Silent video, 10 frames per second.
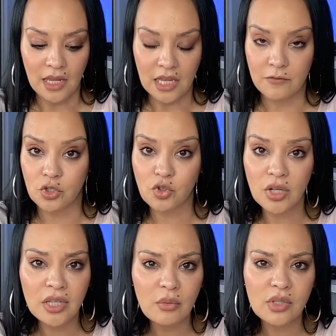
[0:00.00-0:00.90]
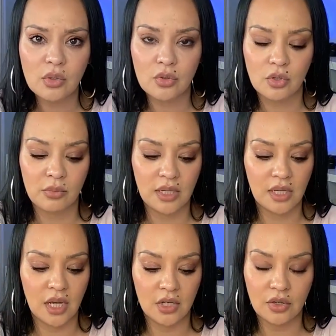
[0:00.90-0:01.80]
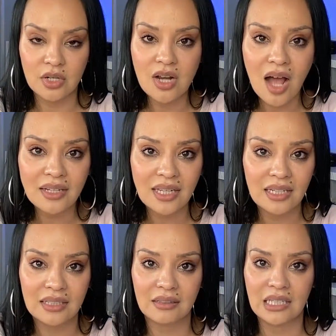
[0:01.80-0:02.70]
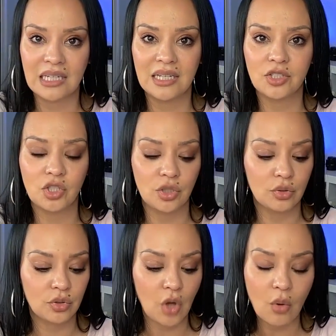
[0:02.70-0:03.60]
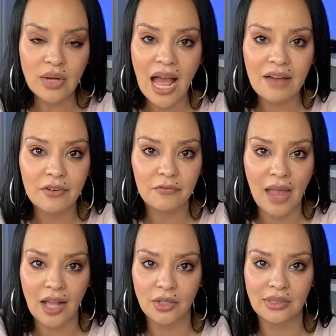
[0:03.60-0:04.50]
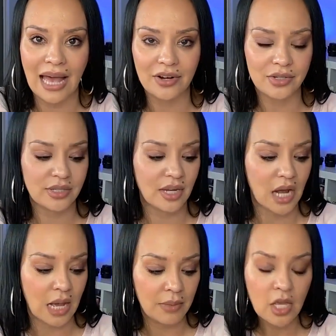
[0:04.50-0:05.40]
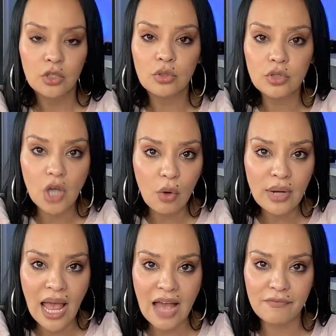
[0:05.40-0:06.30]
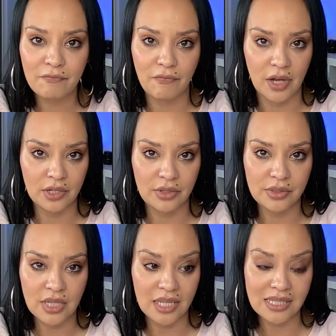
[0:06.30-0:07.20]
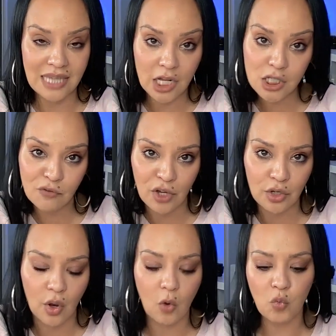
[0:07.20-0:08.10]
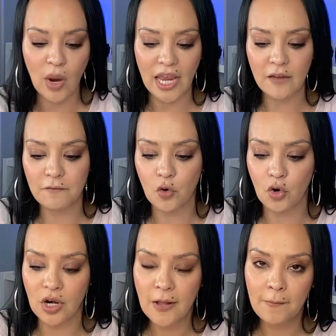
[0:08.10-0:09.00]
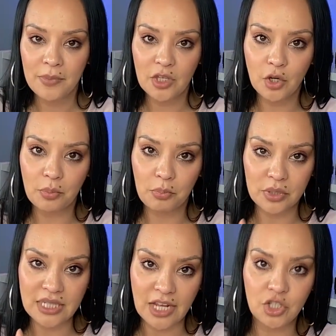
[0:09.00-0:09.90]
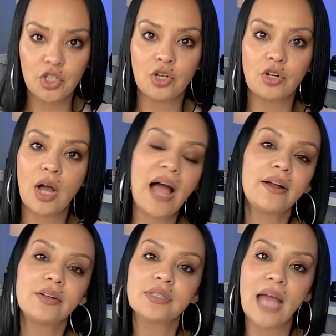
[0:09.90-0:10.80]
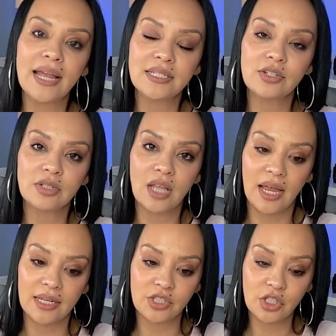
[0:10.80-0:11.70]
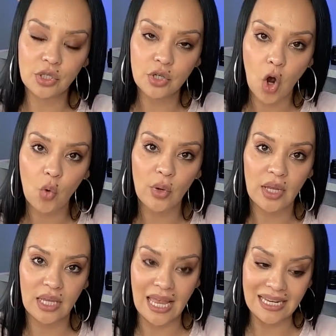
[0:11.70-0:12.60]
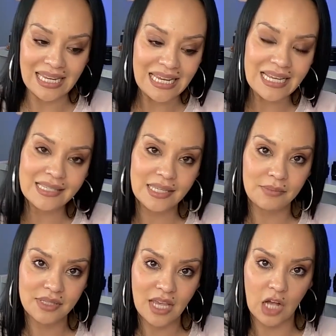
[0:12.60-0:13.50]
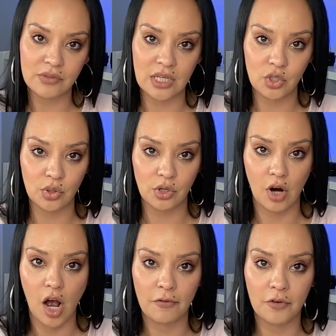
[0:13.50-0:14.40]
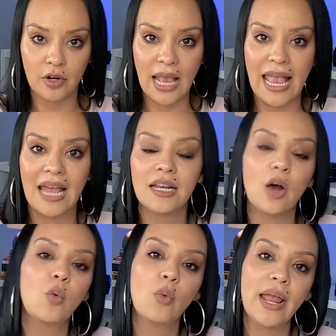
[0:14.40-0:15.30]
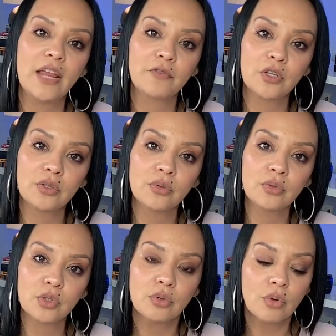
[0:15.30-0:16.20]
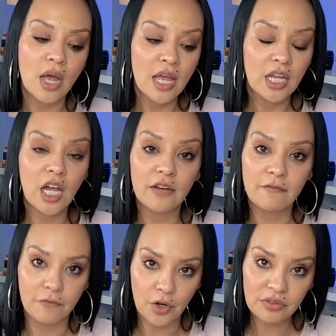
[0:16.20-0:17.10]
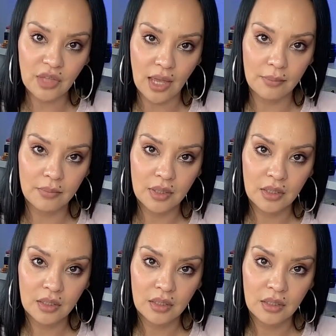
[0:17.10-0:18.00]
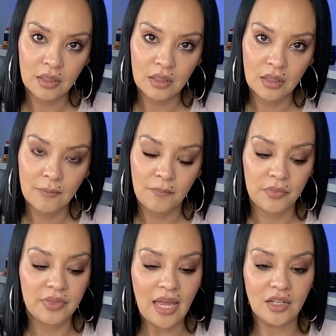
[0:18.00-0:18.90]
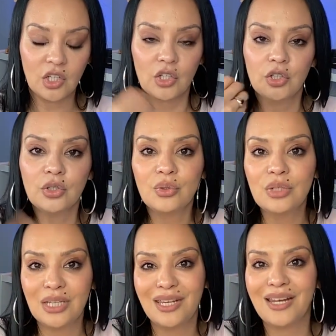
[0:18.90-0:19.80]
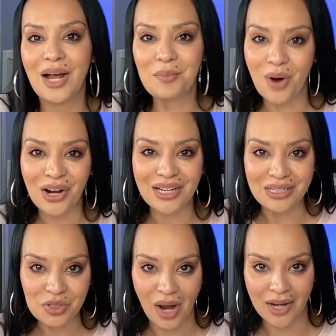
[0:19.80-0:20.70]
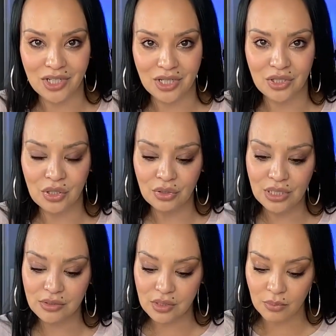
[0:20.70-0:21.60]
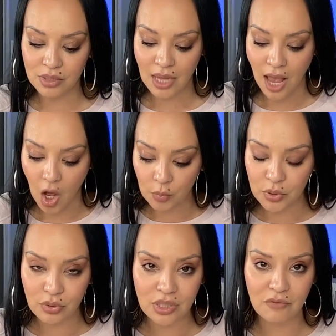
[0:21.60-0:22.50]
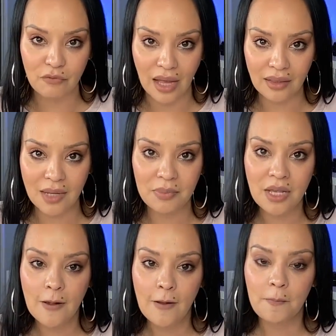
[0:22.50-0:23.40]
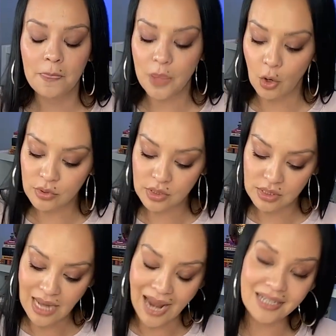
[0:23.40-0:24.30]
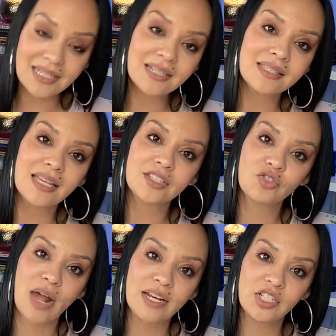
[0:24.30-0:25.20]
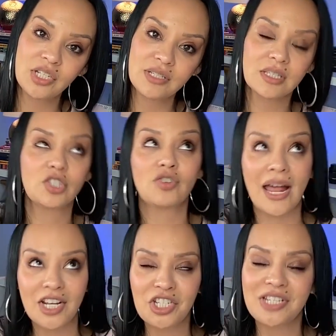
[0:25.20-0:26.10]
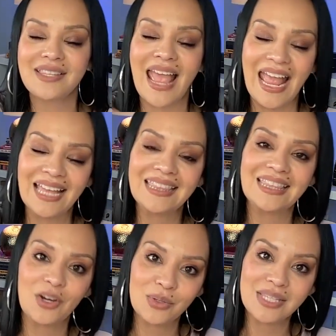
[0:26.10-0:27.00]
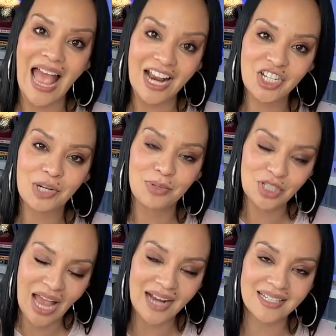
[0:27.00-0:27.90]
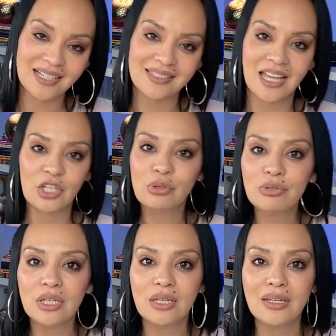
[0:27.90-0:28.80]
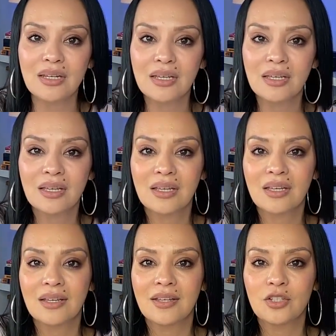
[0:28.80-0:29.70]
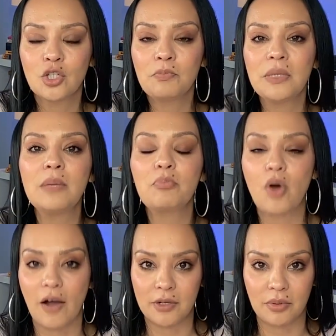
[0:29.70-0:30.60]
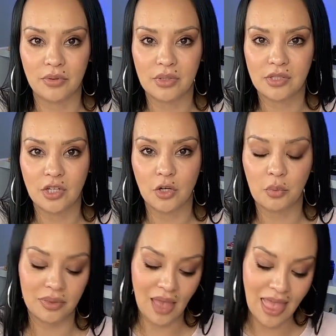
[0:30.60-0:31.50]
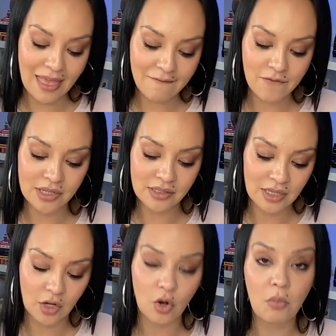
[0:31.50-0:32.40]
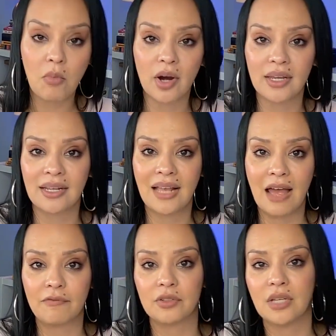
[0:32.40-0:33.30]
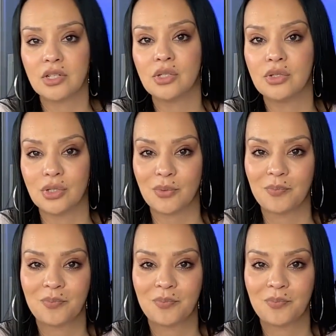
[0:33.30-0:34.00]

If you're struggling with social media, you're not getting leads, you don't have a value ladder set up, you don't have funnels, a sales funnel, a way for your potential ideal clients to go and ease themselves into your offer and a way for you to convert them then you need a marketing strategist. You need someone to help you develop those tactics and strategies, the strategies and those actionable tactics that you need to be profitable this year with every single marketing effort that you do.